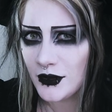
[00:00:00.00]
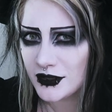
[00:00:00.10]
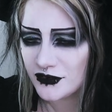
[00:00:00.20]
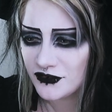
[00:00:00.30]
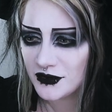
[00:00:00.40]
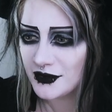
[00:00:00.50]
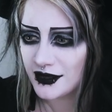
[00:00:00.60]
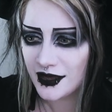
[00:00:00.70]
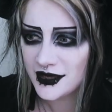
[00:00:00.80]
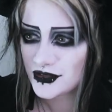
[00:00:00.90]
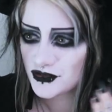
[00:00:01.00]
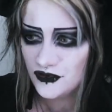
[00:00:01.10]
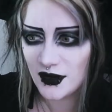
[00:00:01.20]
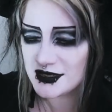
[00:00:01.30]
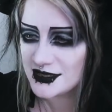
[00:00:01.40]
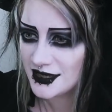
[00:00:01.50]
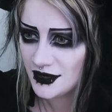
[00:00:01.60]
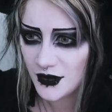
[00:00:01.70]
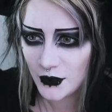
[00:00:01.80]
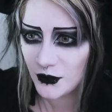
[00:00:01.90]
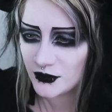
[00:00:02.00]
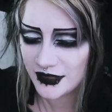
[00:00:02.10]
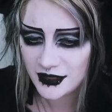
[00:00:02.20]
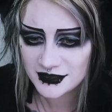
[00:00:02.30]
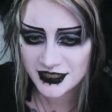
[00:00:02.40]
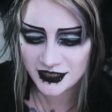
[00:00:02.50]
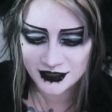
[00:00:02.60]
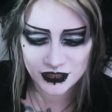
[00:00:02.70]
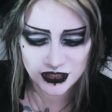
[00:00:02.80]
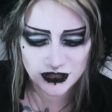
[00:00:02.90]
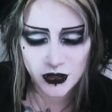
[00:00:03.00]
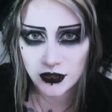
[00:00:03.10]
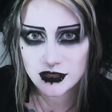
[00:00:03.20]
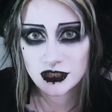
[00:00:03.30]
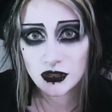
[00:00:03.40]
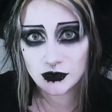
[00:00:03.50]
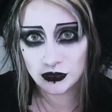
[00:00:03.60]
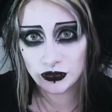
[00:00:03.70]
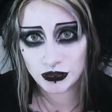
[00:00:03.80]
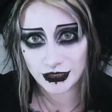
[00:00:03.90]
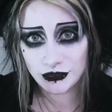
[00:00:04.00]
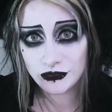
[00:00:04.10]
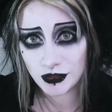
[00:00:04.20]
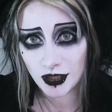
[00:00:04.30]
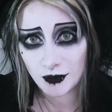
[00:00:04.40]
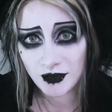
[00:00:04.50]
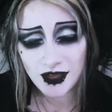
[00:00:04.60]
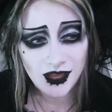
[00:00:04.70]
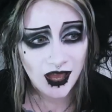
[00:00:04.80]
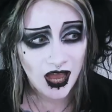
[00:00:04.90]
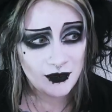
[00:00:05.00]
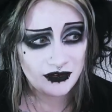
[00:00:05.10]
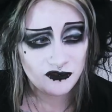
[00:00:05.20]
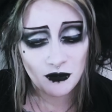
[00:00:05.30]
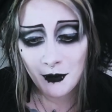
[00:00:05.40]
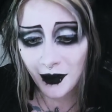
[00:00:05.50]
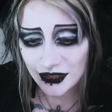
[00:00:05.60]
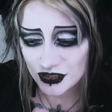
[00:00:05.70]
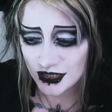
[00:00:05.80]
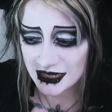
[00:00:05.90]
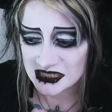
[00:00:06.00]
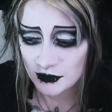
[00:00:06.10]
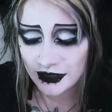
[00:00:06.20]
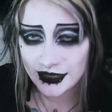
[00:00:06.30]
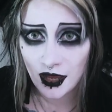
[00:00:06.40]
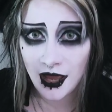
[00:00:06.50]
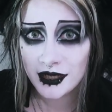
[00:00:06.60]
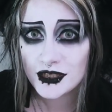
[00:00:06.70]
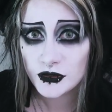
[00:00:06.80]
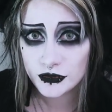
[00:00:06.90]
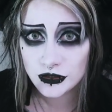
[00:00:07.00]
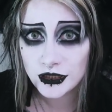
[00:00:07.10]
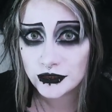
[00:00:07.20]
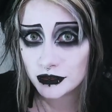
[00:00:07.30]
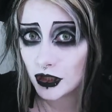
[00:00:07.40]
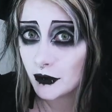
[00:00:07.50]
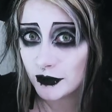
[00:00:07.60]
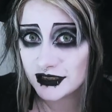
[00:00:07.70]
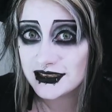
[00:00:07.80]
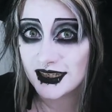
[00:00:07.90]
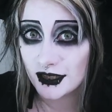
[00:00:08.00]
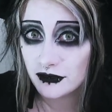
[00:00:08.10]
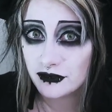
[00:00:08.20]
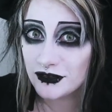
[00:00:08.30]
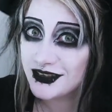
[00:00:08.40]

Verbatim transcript: longer feel like I can trust a local nail technician not to do a shit job. I mean, for much less money, I can do a shit job myself.